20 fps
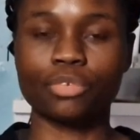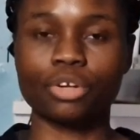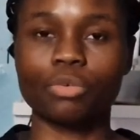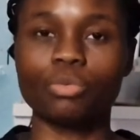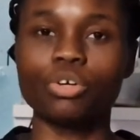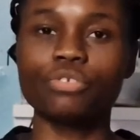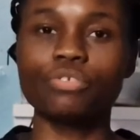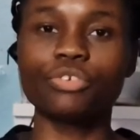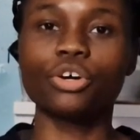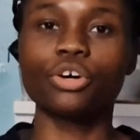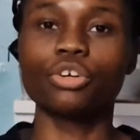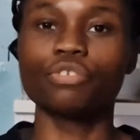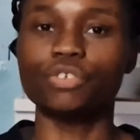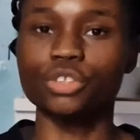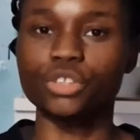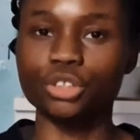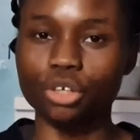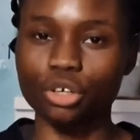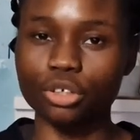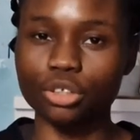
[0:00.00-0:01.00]
One of the
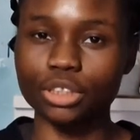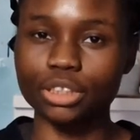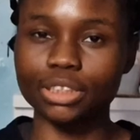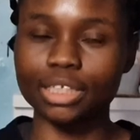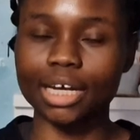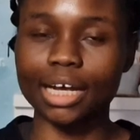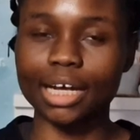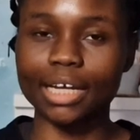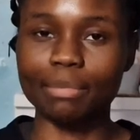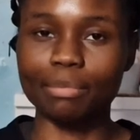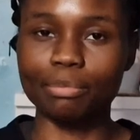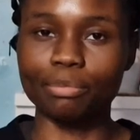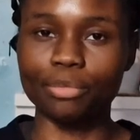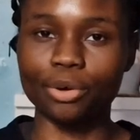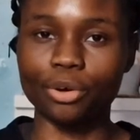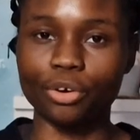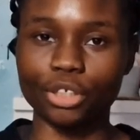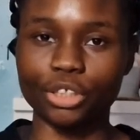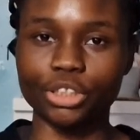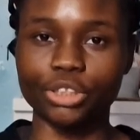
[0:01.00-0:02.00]
other toners that I am
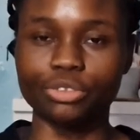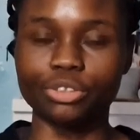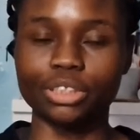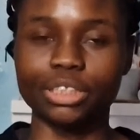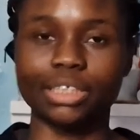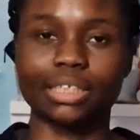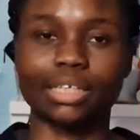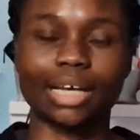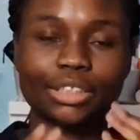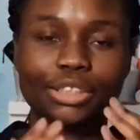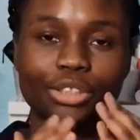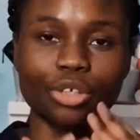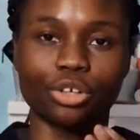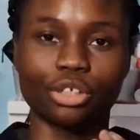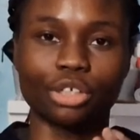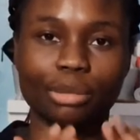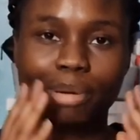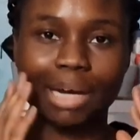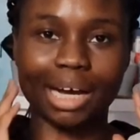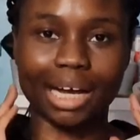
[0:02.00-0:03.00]
already using are like
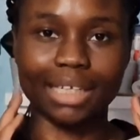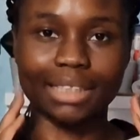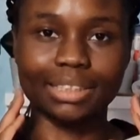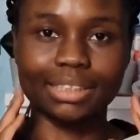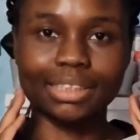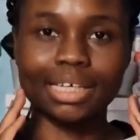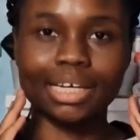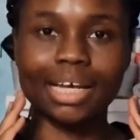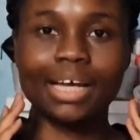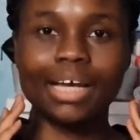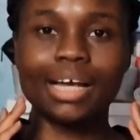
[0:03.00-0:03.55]
toner pads,